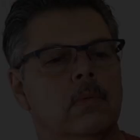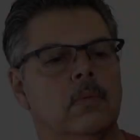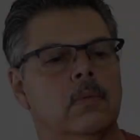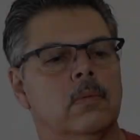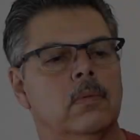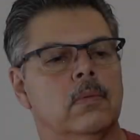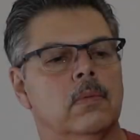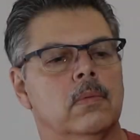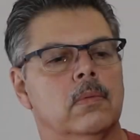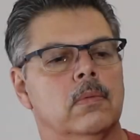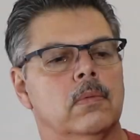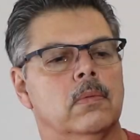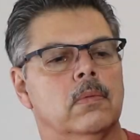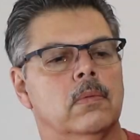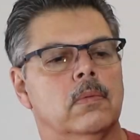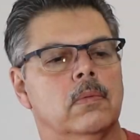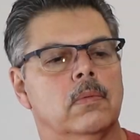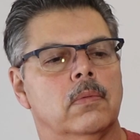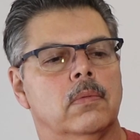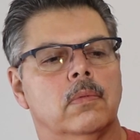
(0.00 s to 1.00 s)

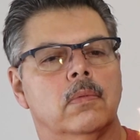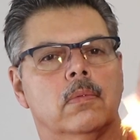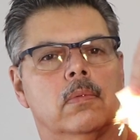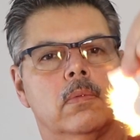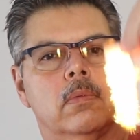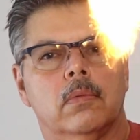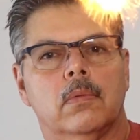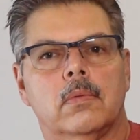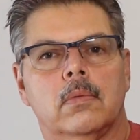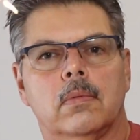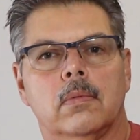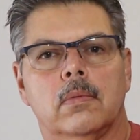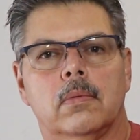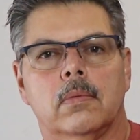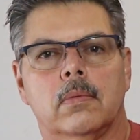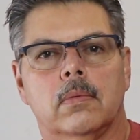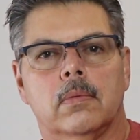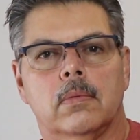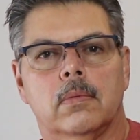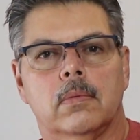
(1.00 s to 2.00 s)

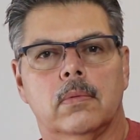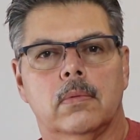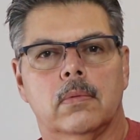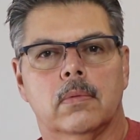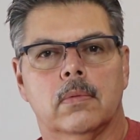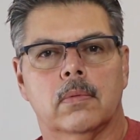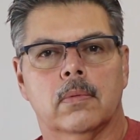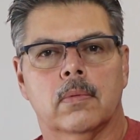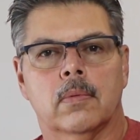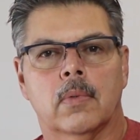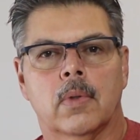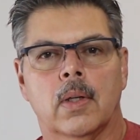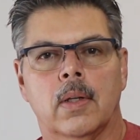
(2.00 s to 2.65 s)
(no one is talking)